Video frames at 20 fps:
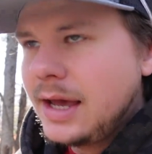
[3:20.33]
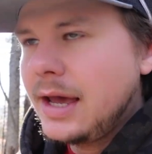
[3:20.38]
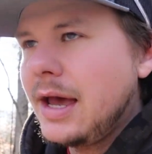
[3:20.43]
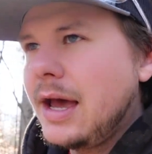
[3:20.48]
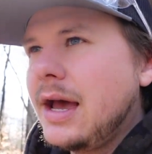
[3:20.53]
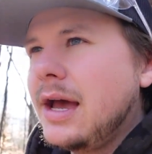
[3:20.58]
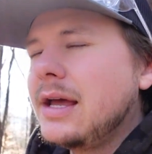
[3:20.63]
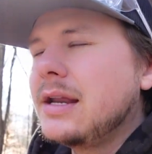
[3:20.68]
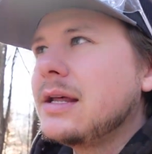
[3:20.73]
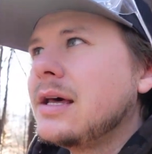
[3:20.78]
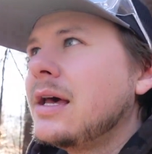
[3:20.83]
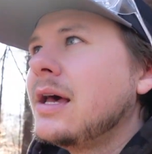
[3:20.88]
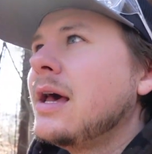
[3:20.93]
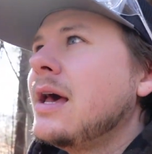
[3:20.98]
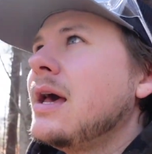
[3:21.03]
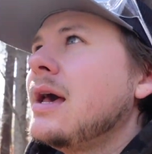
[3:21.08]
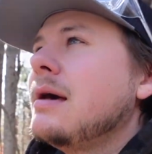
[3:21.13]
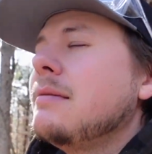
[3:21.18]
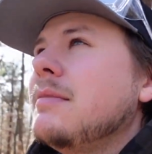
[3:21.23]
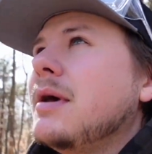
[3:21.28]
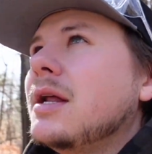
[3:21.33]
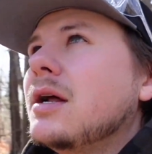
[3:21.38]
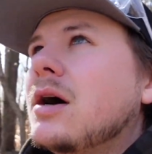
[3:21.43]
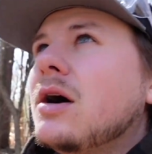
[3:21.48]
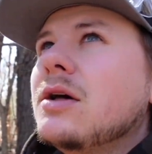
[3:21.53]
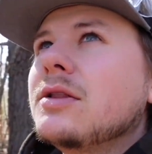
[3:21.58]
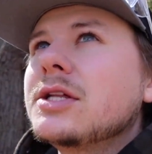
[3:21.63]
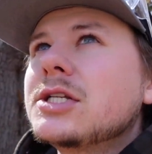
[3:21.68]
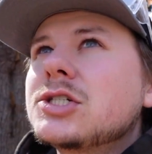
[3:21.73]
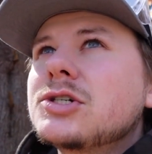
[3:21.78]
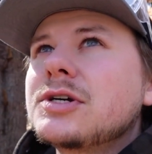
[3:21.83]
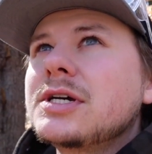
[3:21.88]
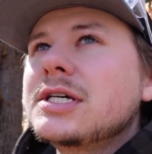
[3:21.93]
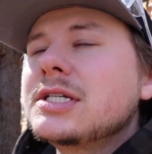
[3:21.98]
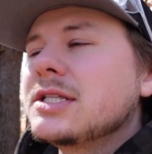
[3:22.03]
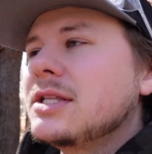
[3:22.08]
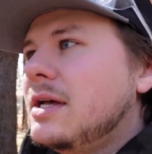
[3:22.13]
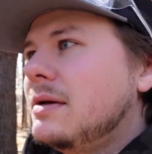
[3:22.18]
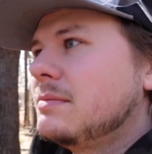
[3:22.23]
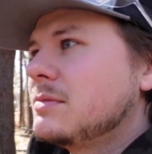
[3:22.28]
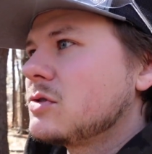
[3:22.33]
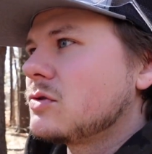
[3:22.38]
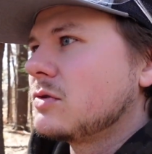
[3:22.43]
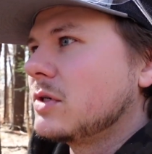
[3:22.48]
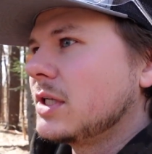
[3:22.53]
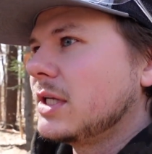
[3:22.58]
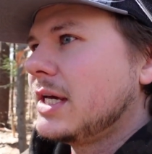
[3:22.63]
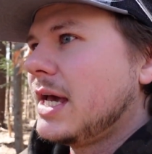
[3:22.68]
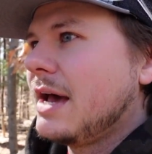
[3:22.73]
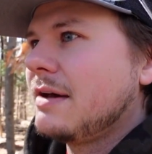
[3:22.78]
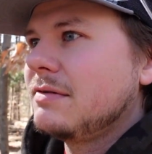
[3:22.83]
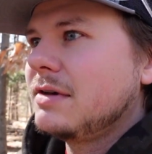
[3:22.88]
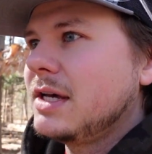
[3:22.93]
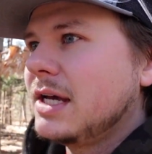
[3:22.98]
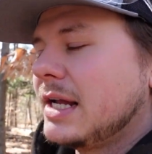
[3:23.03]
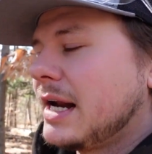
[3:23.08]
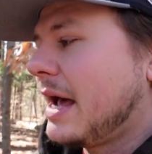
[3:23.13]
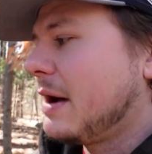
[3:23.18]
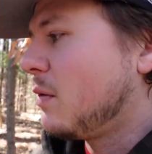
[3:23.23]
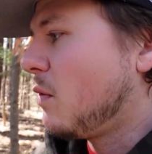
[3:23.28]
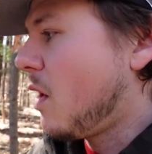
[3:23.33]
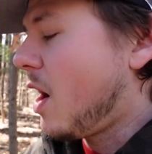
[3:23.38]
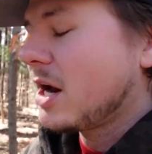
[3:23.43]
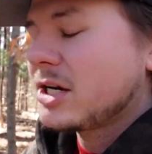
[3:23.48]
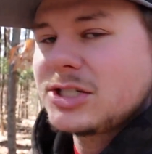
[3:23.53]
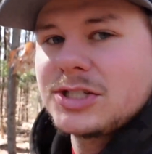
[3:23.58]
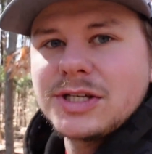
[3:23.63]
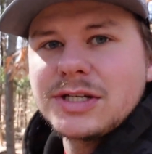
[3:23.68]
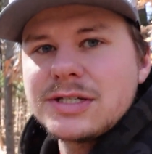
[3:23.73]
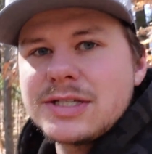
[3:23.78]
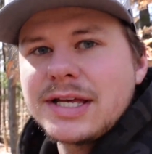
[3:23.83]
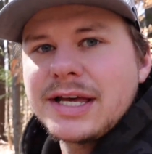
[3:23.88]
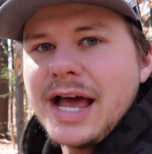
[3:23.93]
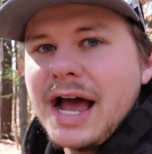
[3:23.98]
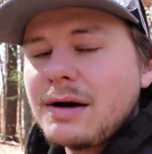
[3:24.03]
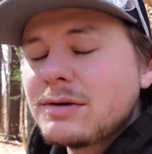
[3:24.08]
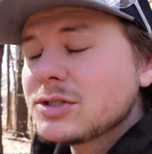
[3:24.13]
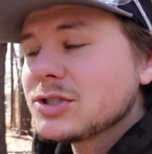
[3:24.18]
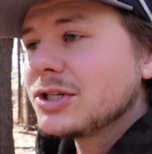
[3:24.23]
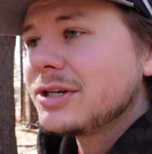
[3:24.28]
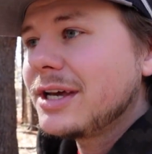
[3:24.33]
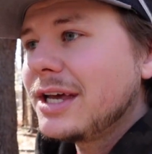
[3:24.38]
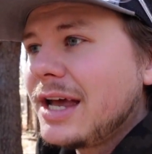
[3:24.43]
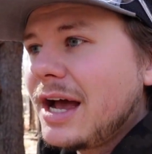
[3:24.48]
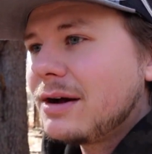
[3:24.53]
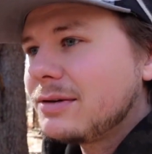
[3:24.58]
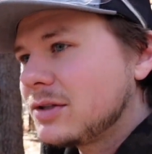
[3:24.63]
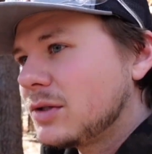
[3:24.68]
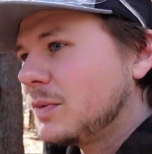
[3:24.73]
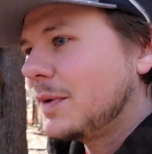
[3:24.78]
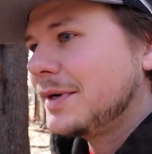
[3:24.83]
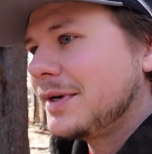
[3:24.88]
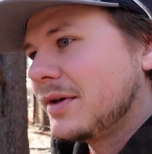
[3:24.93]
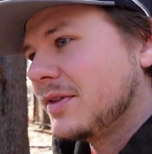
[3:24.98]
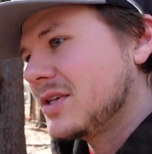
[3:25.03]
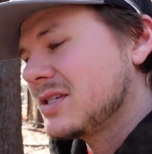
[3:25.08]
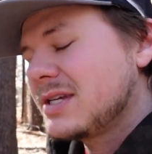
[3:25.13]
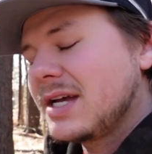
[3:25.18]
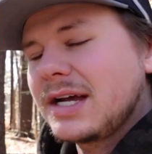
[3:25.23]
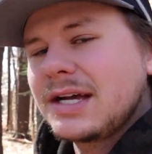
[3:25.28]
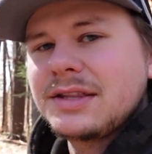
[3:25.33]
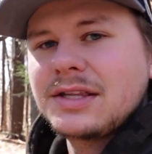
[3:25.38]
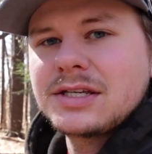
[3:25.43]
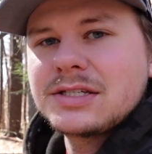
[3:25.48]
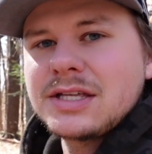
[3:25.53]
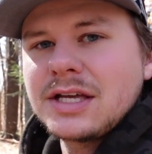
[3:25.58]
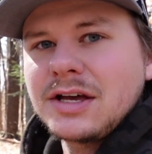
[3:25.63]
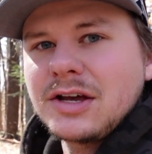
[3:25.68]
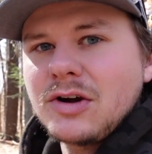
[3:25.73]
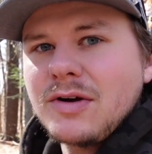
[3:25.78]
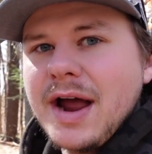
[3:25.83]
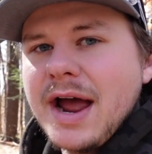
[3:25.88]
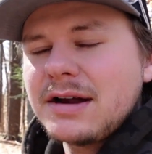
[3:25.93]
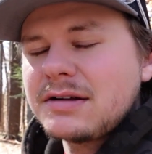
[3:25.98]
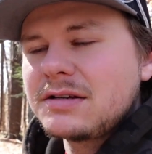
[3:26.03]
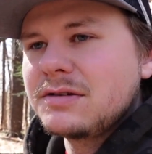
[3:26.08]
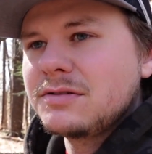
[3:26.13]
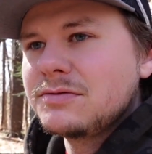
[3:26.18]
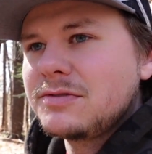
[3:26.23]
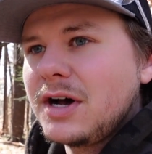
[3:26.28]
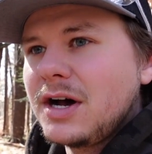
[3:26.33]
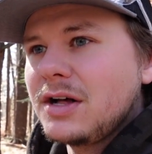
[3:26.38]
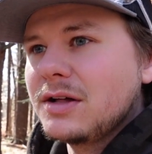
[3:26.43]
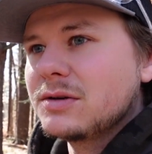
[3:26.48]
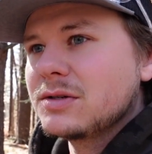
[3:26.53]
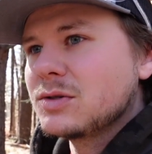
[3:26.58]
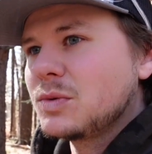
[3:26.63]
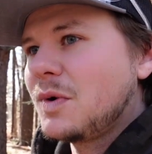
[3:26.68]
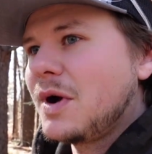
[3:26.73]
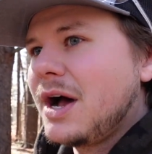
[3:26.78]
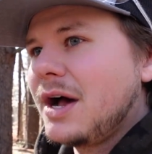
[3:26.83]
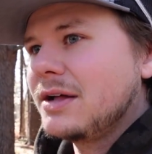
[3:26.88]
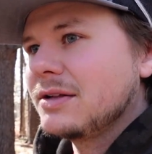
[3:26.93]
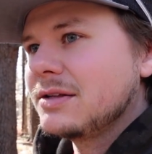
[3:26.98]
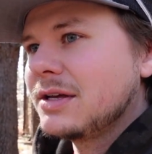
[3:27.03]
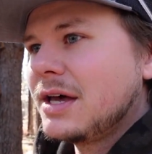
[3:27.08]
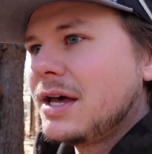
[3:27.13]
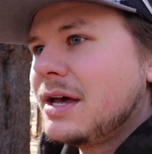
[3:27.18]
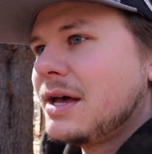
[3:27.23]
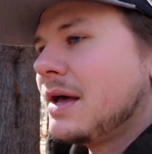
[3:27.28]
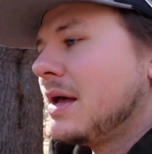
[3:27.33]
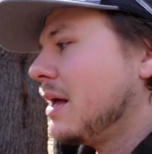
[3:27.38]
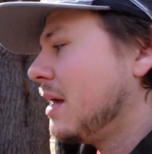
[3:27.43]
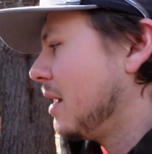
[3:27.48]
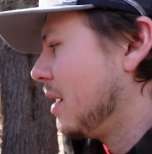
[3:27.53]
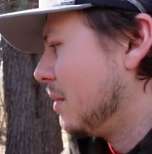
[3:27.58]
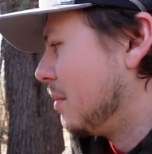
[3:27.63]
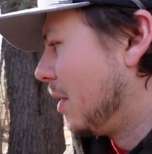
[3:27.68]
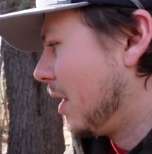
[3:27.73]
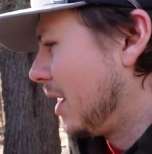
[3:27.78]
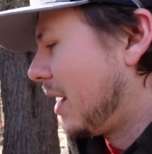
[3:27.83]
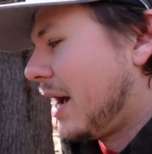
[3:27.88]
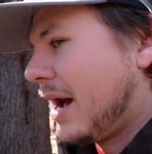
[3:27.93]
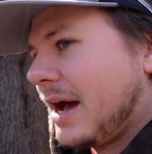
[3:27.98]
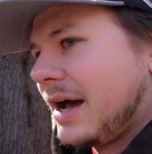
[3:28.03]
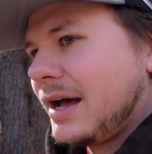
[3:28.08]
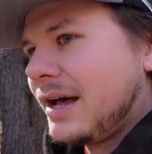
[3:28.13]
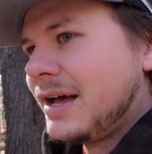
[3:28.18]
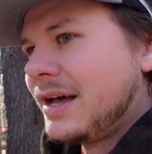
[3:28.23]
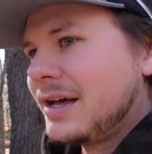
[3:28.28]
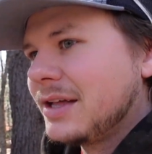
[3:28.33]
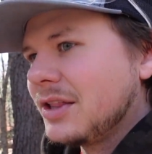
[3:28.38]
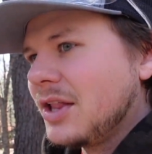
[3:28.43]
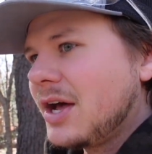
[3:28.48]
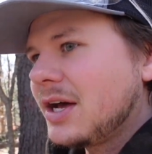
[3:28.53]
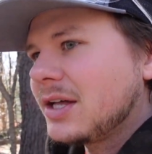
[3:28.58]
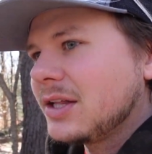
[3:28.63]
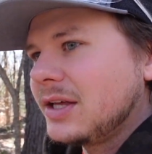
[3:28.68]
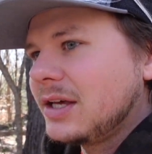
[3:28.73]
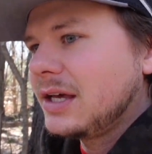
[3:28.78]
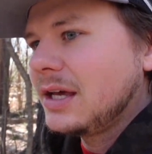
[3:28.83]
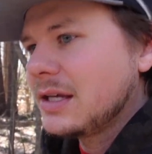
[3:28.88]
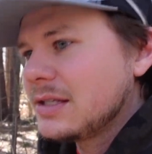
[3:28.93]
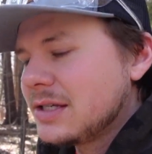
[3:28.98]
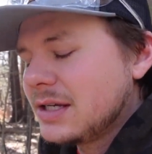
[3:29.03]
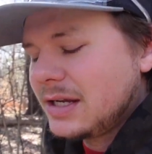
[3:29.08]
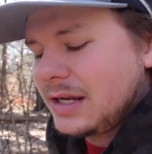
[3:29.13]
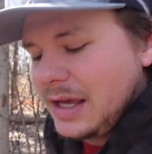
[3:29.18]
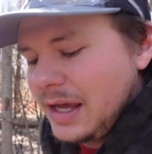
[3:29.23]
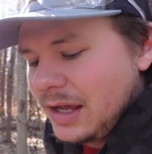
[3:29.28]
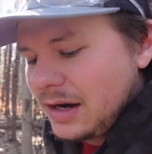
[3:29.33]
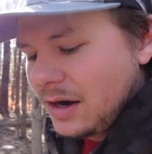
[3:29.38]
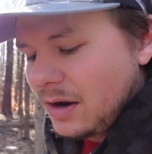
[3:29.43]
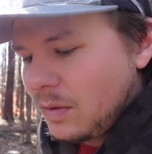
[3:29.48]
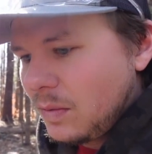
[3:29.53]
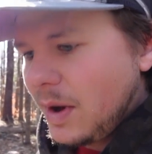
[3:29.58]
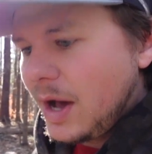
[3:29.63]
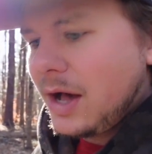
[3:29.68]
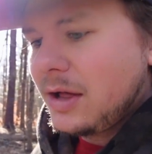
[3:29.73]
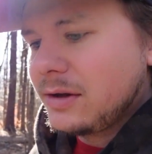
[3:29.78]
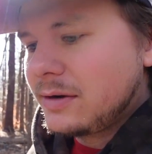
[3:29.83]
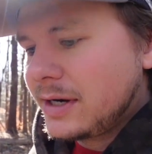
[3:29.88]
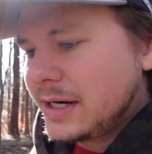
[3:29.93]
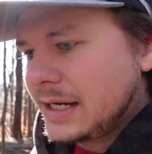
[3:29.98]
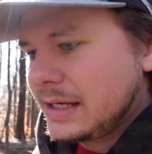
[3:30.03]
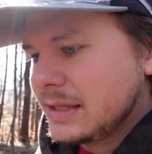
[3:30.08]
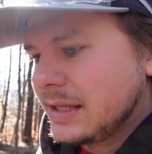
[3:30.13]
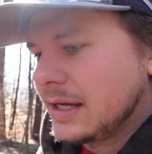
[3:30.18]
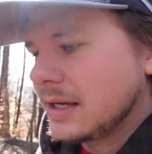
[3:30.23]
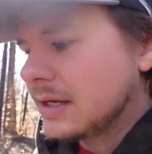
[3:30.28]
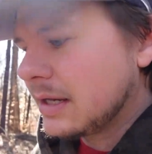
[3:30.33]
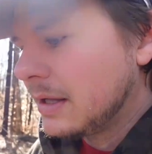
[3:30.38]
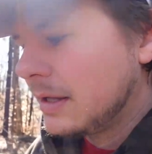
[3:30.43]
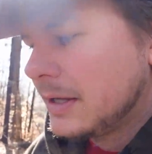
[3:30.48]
and made all the trees' limbs really heavy, and I watched this thing. I was looking out the window the second this thing cracked and fell. It was wild. But luckily it didn't hit our well or anything.